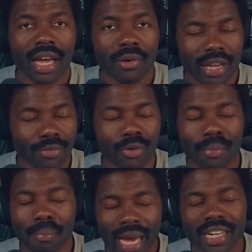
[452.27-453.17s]
if we
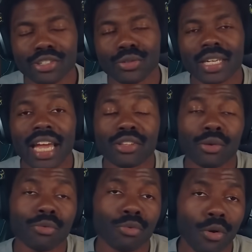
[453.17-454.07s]
manage to get
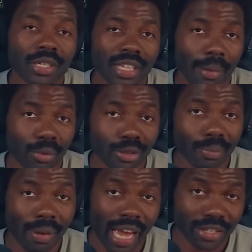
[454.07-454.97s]
the rock samples
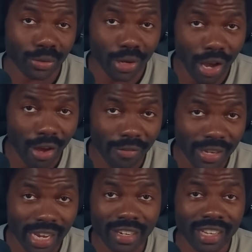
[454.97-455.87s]
back to Earth
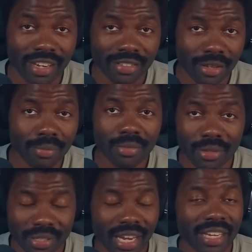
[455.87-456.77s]
and analyze them,
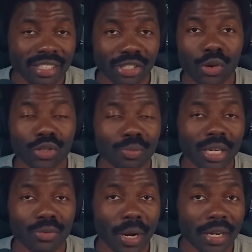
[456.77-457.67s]
the science is going to
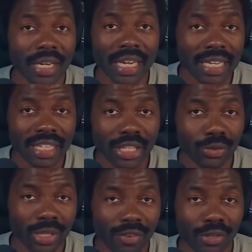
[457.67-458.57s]
be rather easy
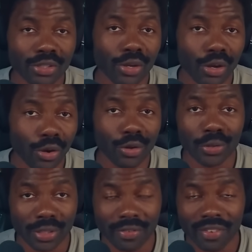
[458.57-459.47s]
to give us a
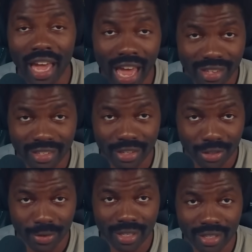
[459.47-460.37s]
conclusive answer
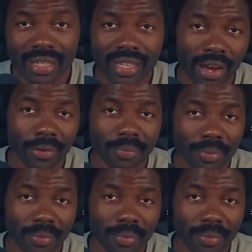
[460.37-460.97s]
to it. Now,